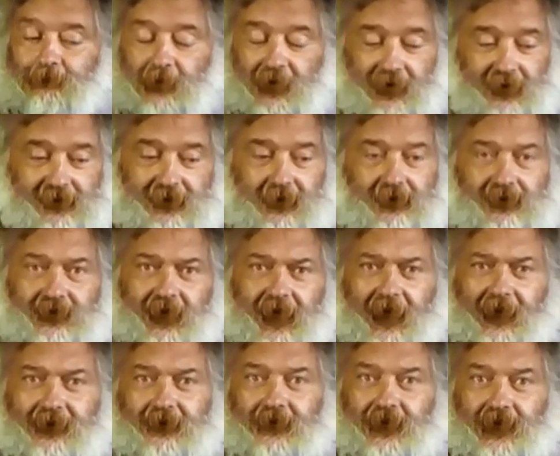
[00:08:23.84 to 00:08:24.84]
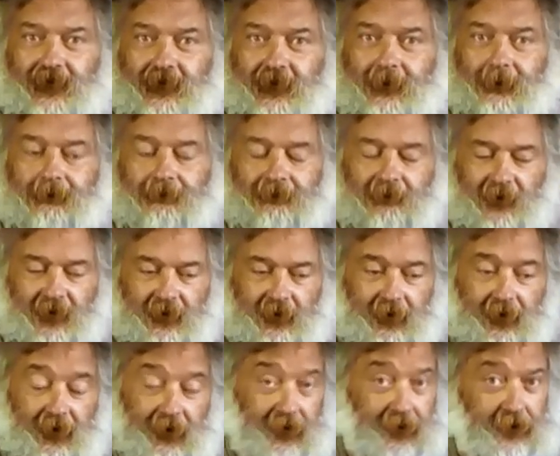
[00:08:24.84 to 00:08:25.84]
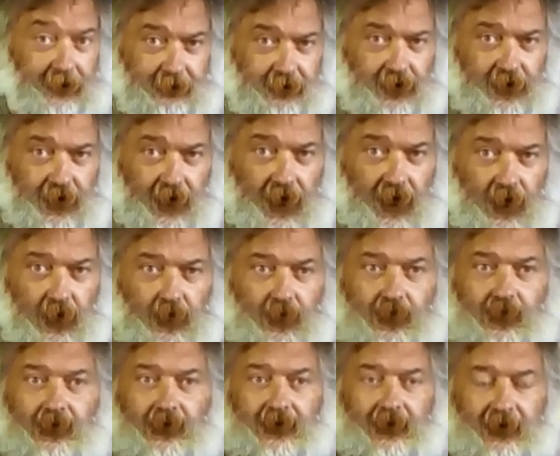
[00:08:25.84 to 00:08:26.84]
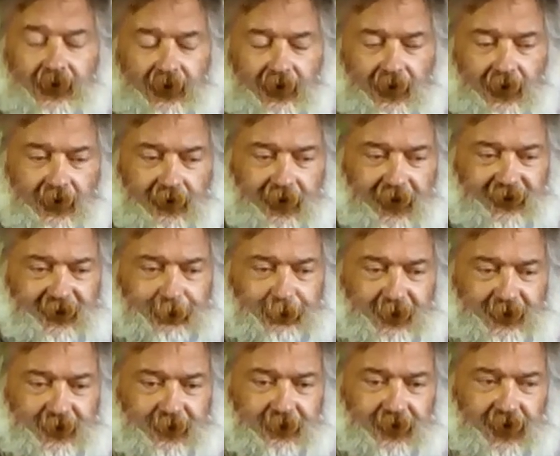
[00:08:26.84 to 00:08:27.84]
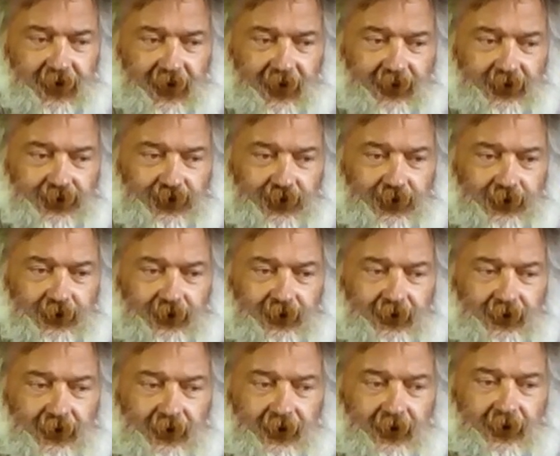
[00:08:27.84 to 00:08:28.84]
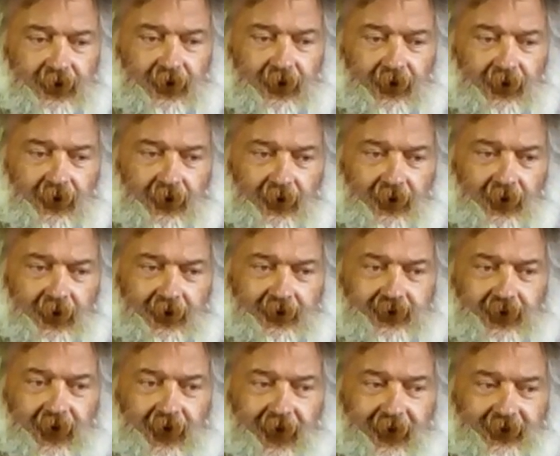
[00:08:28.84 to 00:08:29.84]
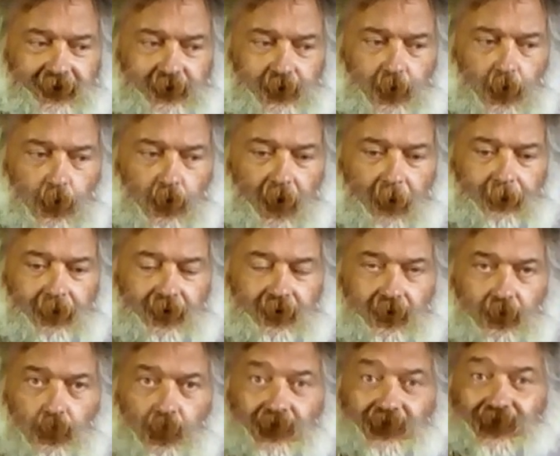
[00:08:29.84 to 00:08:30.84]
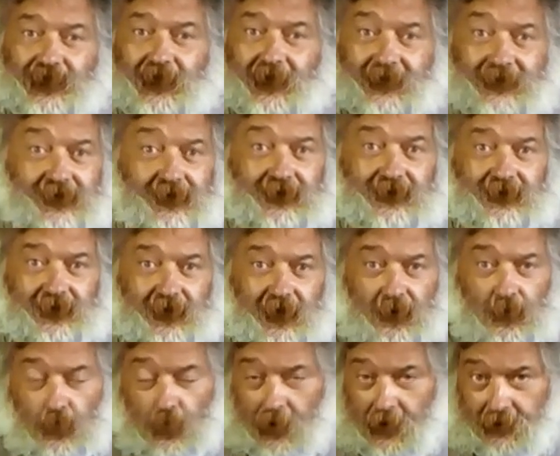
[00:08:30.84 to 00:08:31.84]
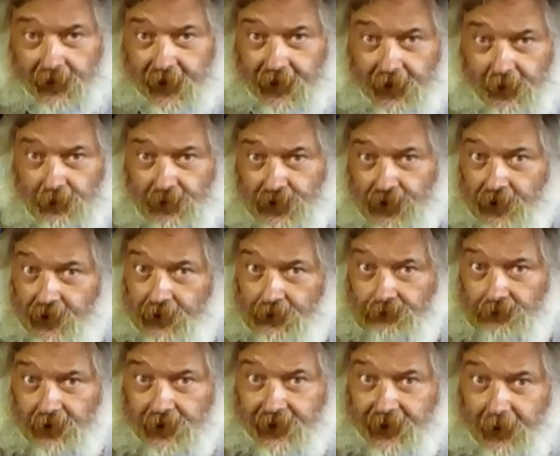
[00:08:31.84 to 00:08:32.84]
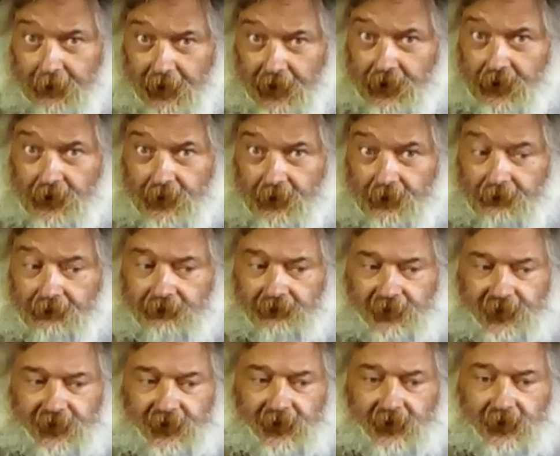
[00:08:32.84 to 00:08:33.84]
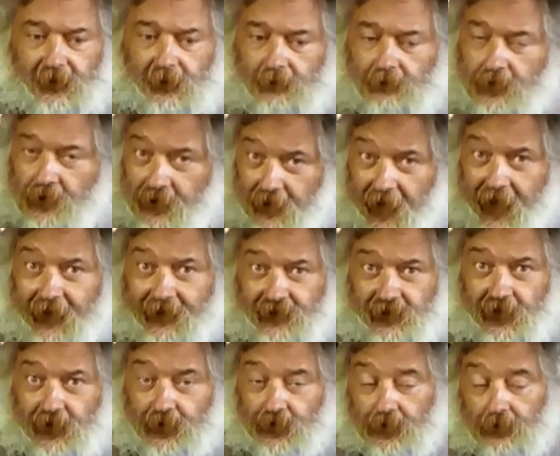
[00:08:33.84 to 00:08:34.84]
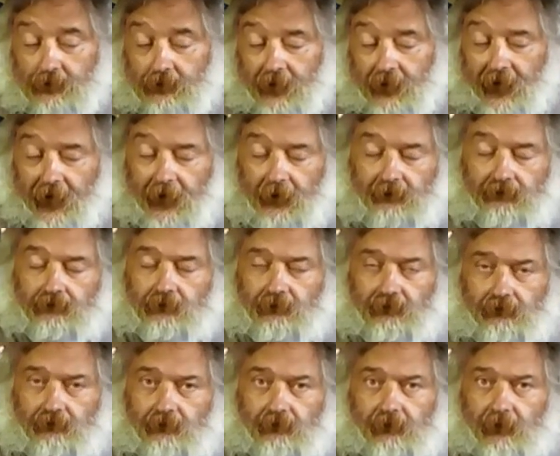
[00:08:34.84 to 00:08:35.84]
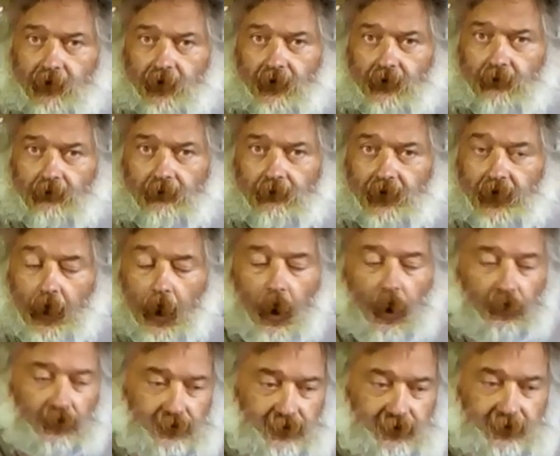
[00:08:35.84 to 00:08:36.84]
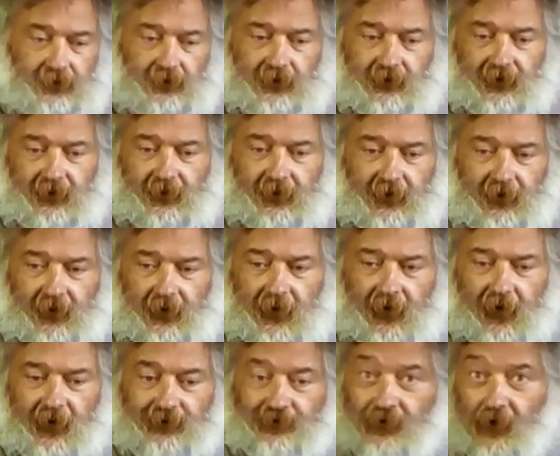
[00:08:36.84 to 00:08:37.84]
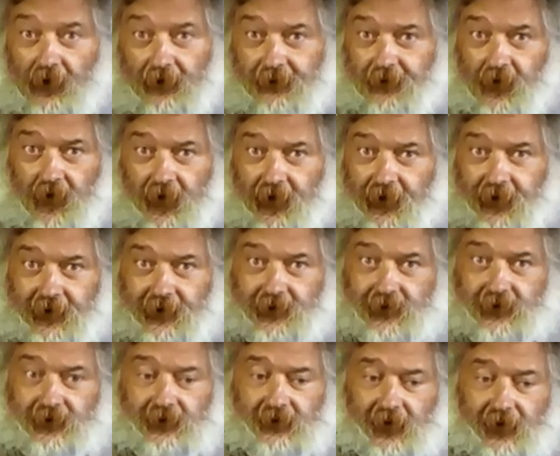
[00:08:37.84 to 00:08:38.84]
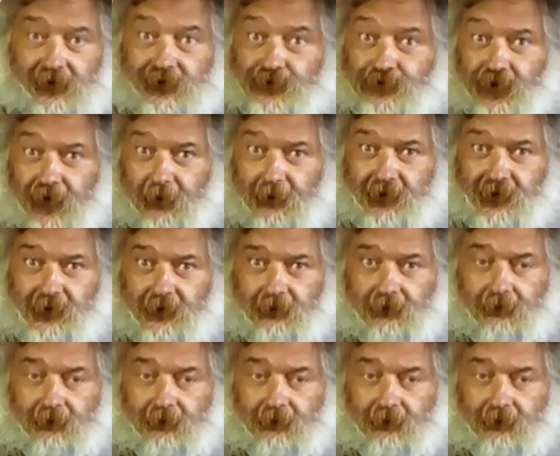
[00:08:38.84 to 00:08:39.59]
because it's deactivated, even though that specification has led to a weapon which isn't a welded up chunk of rusty metal, but actually could be cocked, dry fired and stripped.